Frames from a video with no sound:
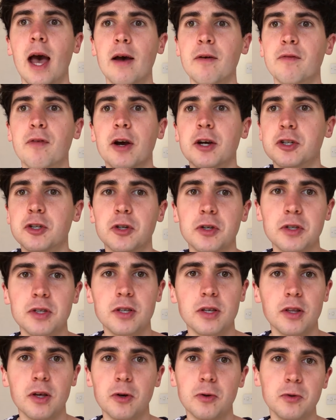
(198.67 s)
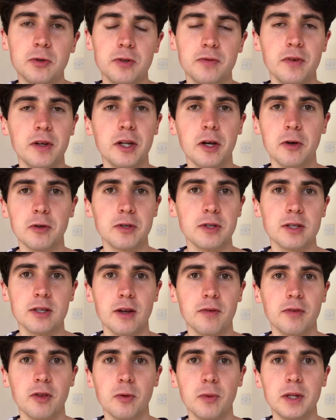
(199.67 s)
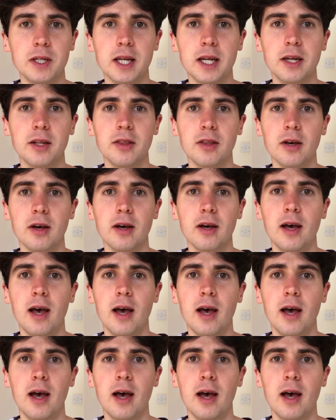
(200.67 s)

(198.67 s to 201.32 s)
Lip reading: freshness to those videos and stuff that we did that